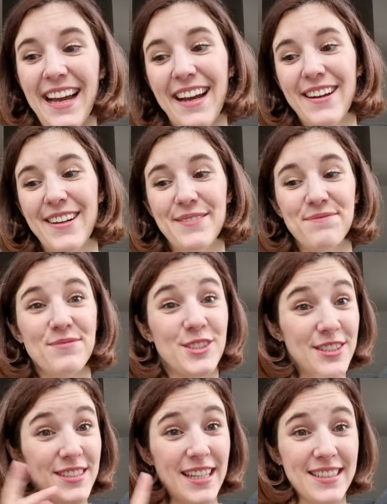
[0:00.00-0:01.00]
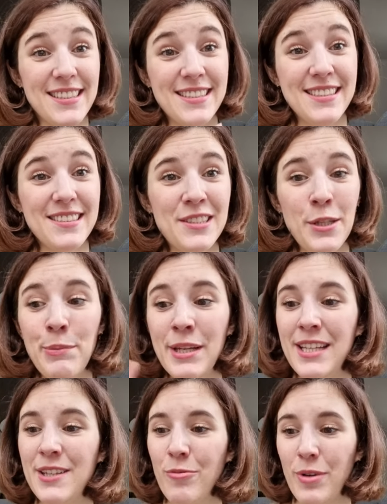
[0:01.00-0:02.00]
The sack 16
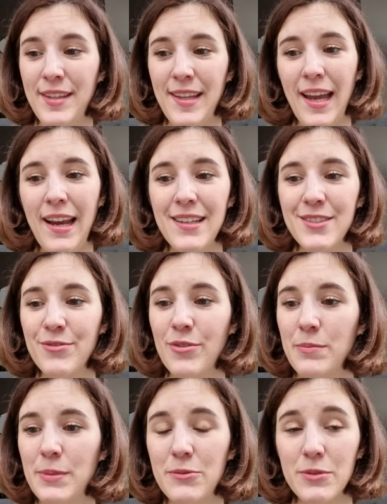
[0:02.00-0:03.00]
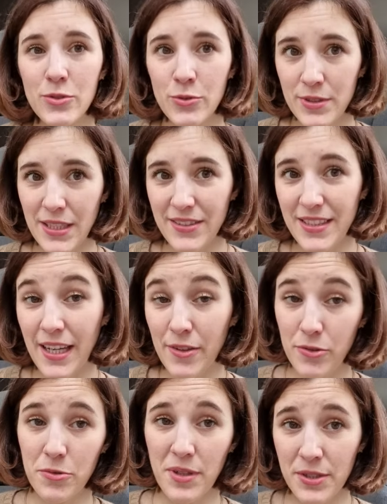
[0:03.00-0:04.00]
typically retails for between
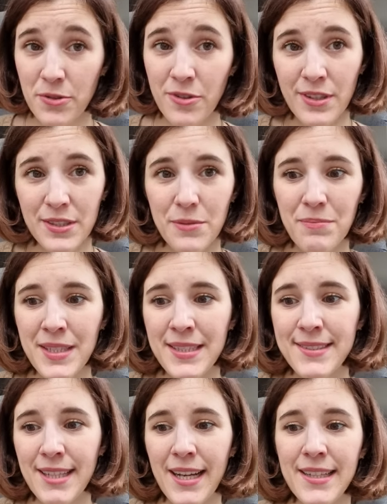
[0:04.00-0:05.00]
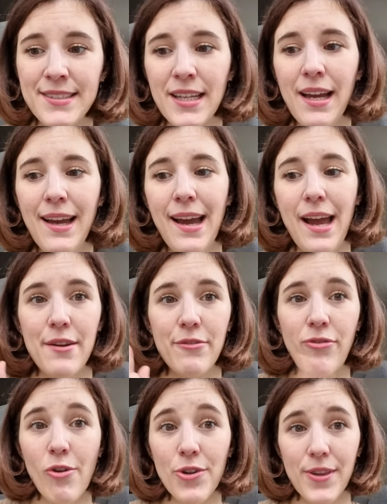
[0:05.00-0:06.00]
2,800 euro in the mini size and
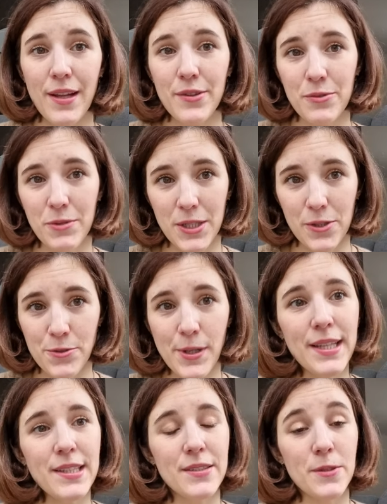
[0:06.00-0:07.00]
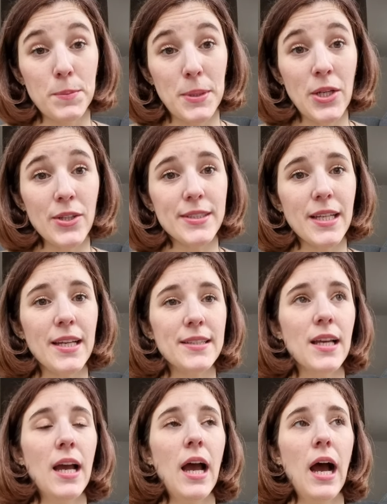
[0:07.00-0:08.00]
4,100 in the bigger
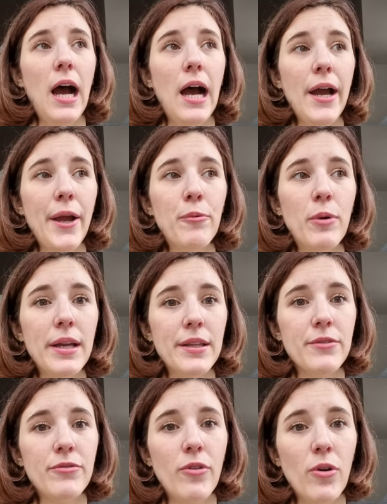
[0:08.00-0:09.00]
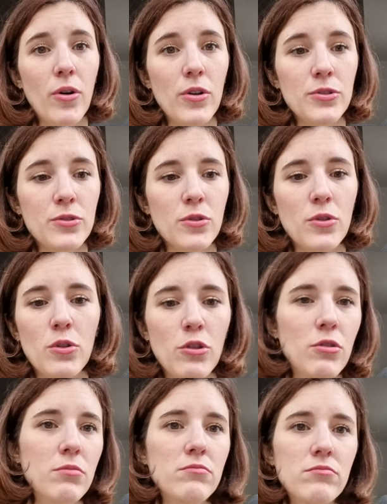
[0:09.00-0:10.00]
size. I went for
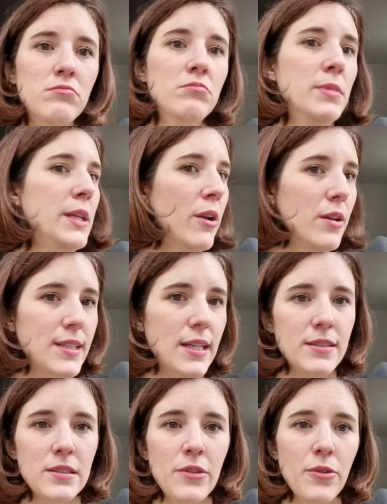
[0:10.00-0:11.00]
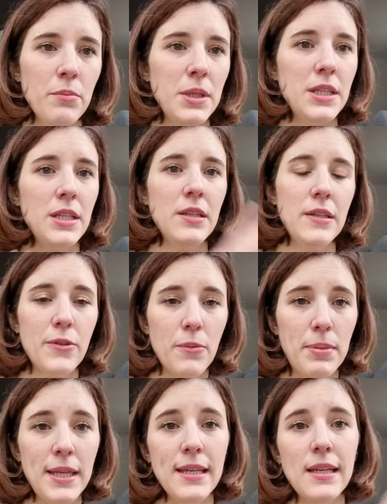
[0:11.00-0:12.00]
the middle size, neither mini, neither
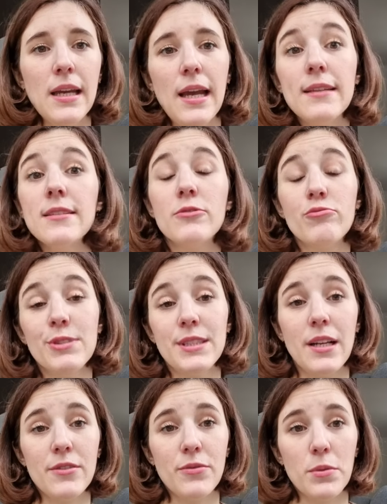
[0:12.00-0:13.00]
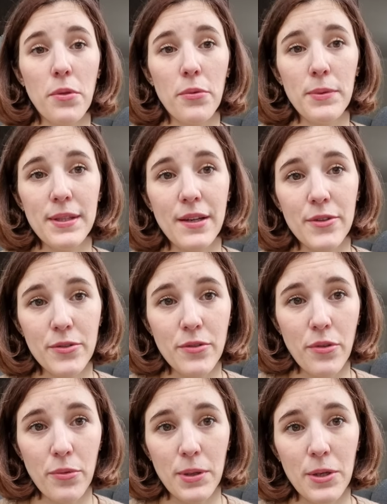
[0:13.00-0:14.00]
big, and it retails for
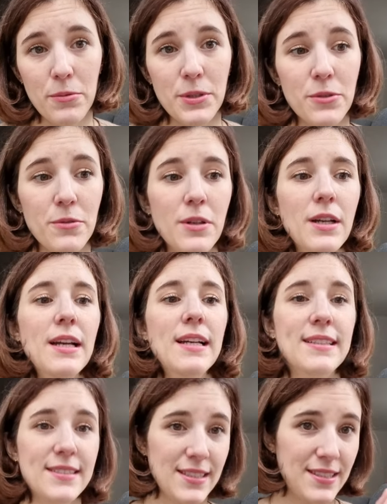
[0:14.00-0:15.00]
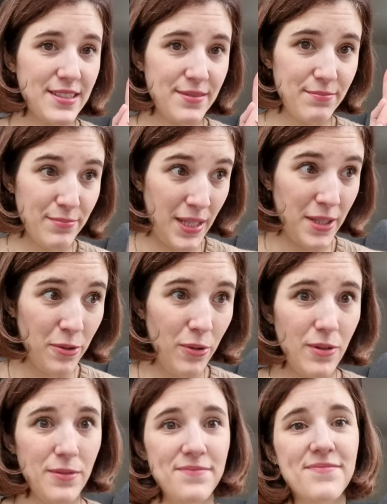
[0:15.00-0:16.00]
3,300 euro. That's my
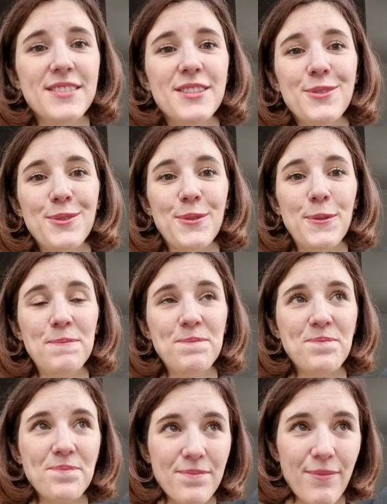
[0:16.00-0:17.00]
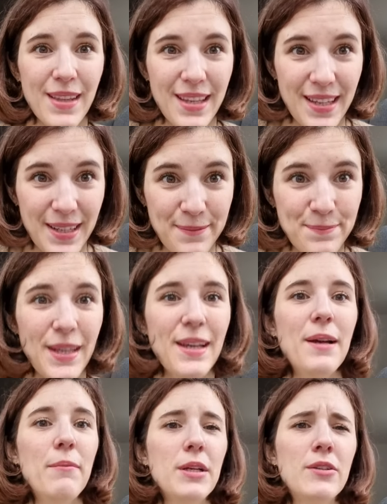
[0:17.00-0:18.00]
goal. So, yeah.
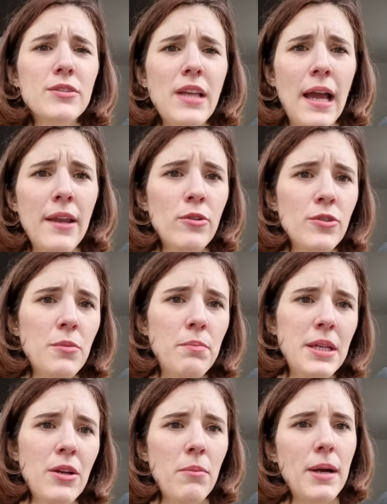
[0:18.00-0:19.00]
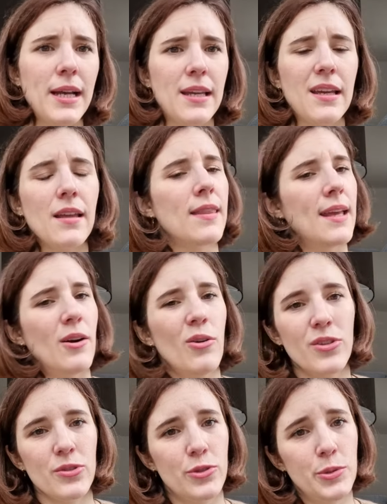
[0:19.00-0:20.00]
Because I know the bigger bag, they are
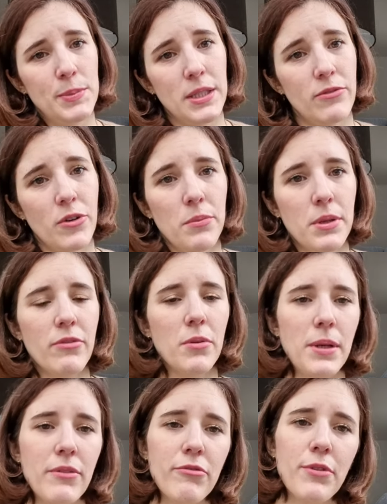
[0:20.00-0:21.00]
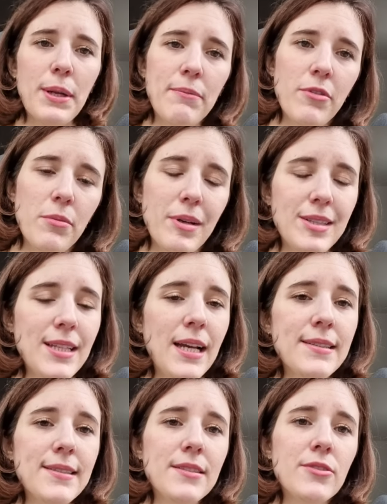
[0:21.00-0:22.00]
often too big for me, for my frame, for my
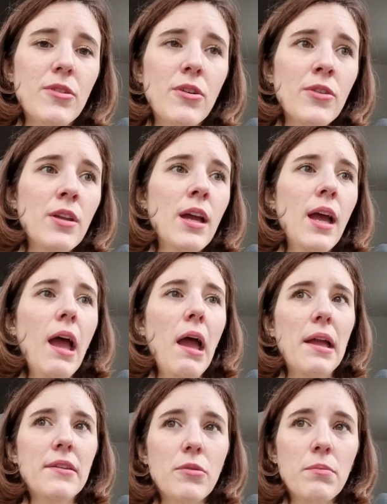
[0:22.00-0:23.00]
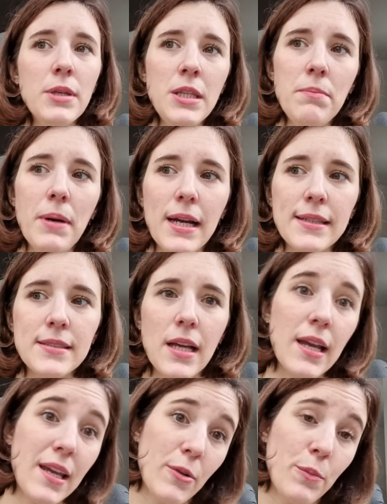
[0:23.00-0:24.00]
size, and so on. And the mini bags, I
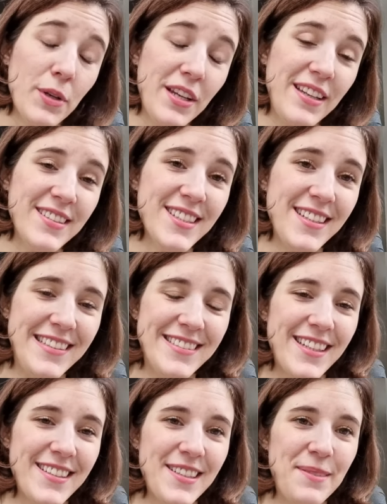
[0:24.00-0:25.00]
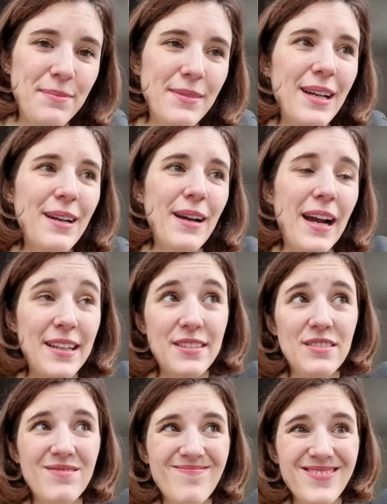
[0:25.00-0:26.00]
cannot put anything inside them. I
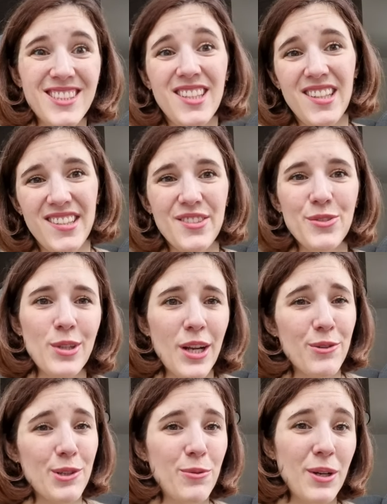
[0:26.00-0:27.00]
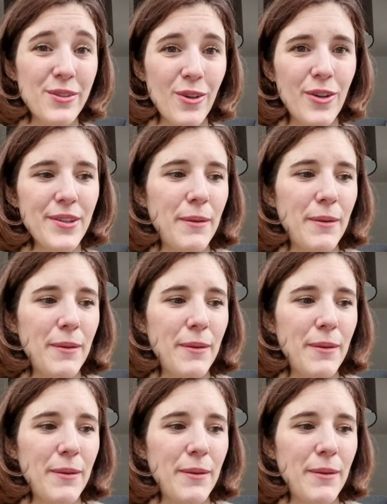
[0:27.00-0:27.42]
still need to carry quite a lot.